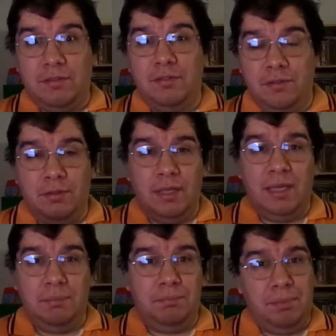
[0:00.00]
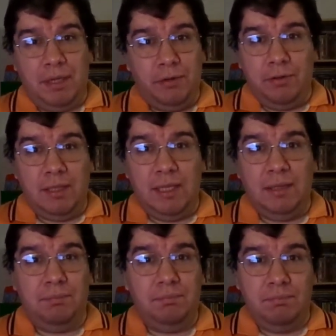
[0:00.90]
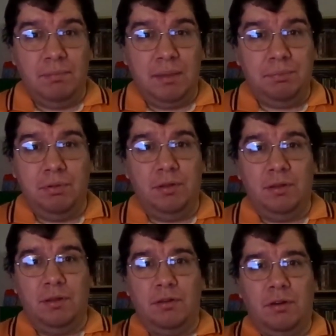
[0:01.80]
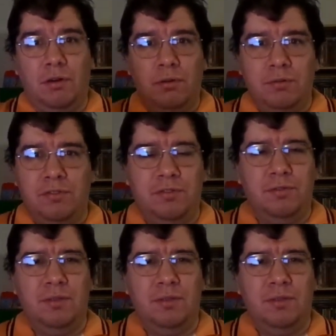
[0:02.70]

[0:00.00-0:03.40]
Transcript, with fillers: so they put it on hold.